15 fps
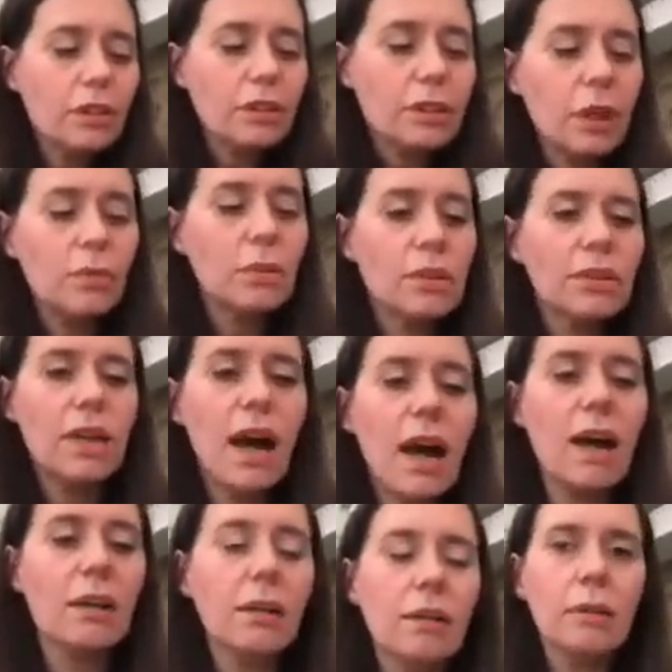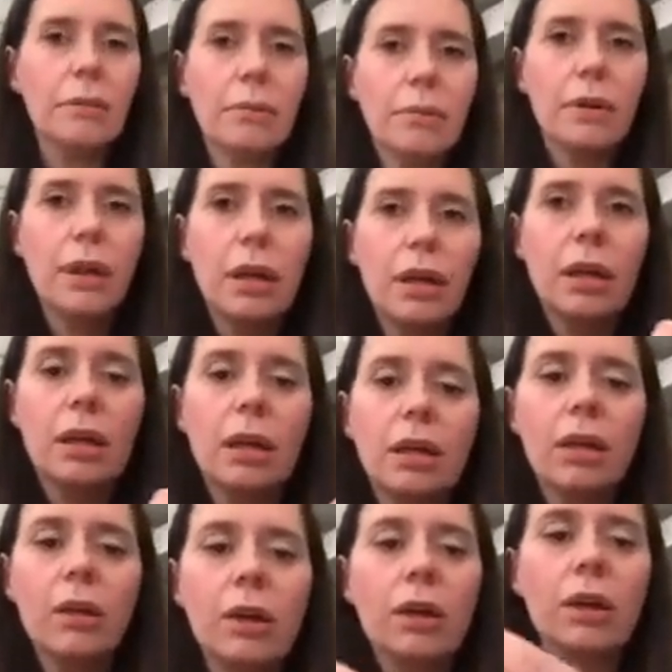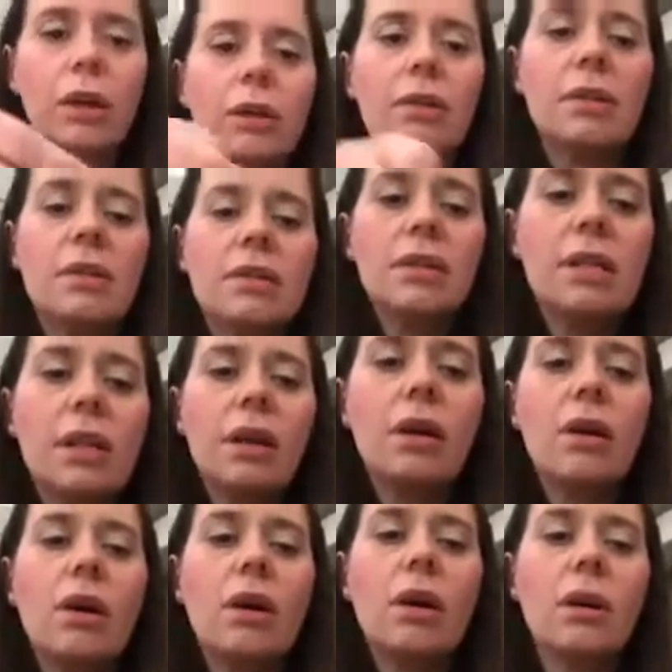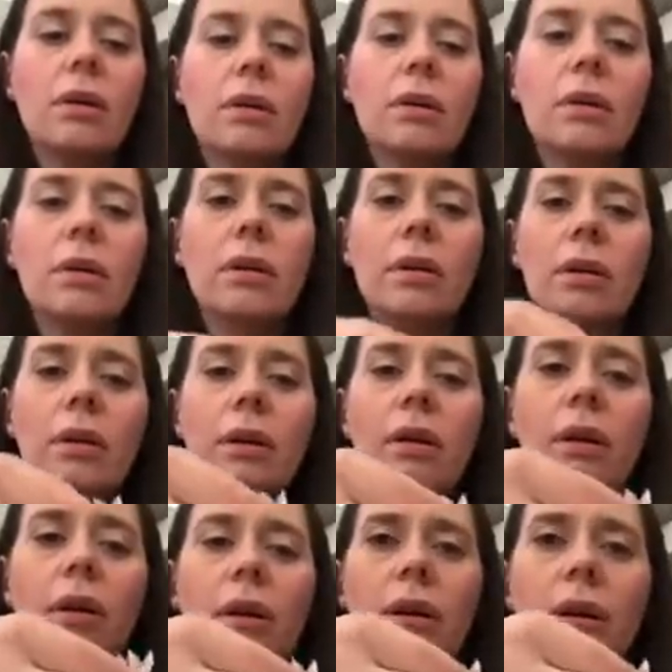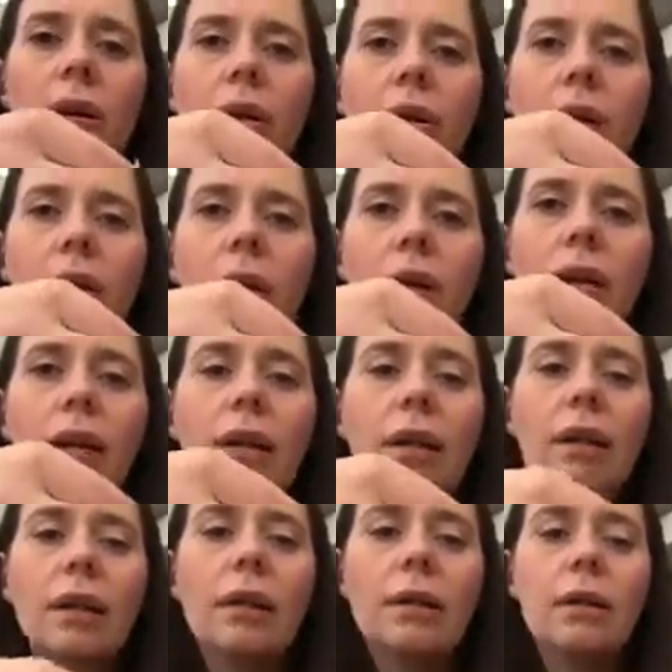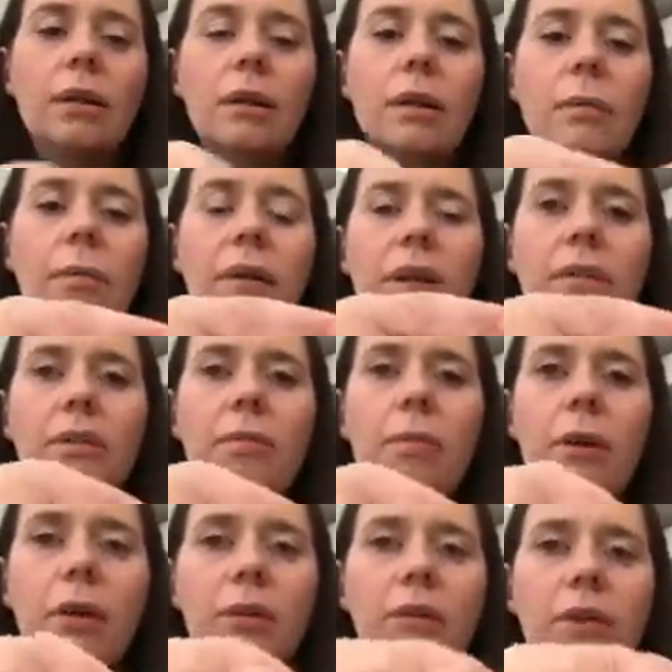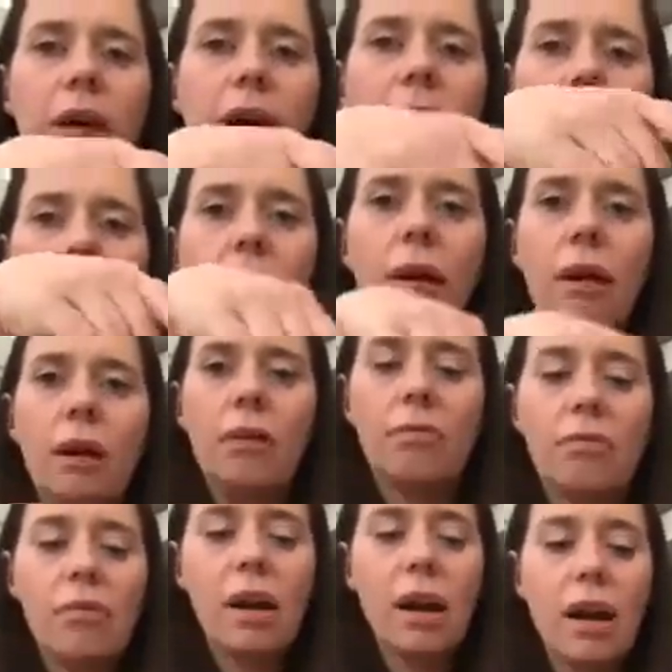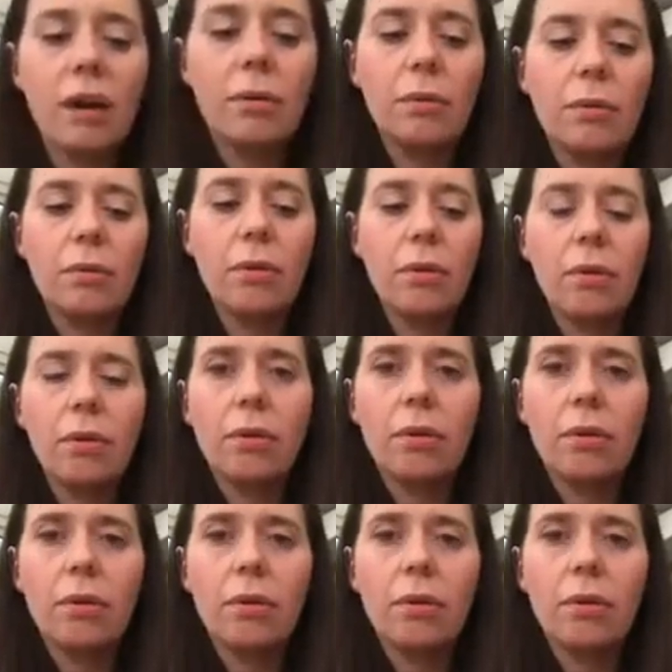So to help, you can stick on little bits of blue tack around